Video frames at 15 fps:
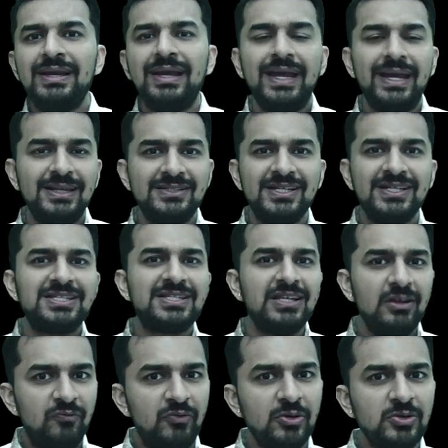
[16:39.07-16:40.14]
And just
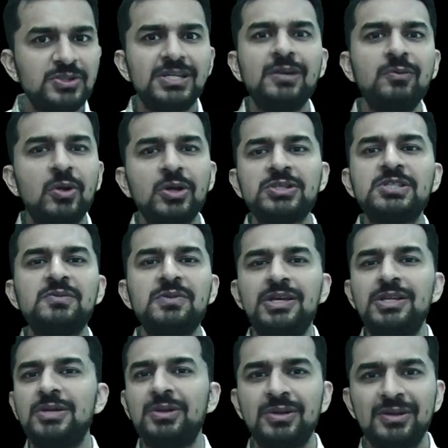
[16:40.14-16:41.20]
if you still watch this
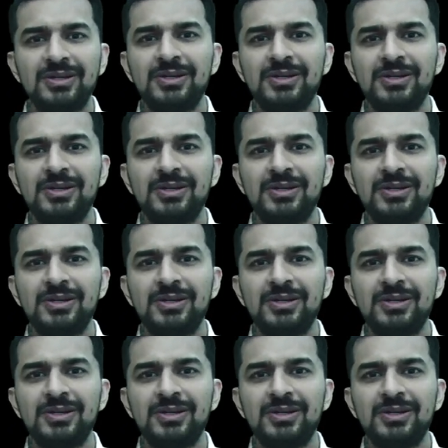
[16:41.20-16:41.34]
video,